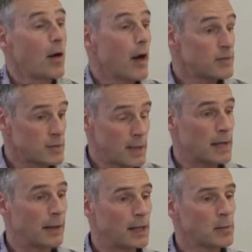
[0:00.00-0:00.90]
I've set
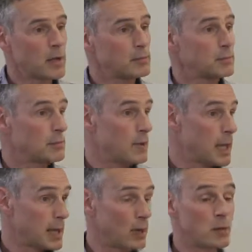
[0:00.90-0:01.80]
that limit. They
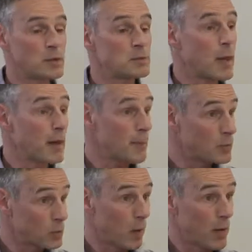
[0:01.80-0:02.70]
can only spend up
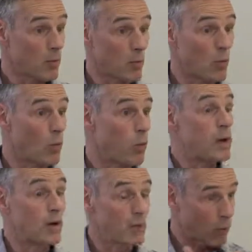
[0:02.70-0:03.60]
to what we
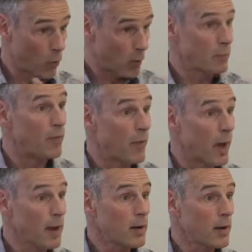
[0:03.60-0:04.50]
can afford to
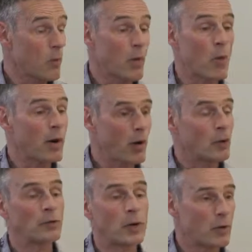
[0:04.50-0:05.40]
provide, and we want it all
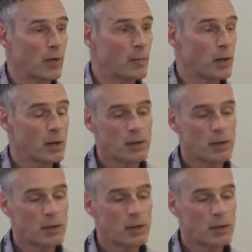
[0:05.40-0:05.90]
to go to them.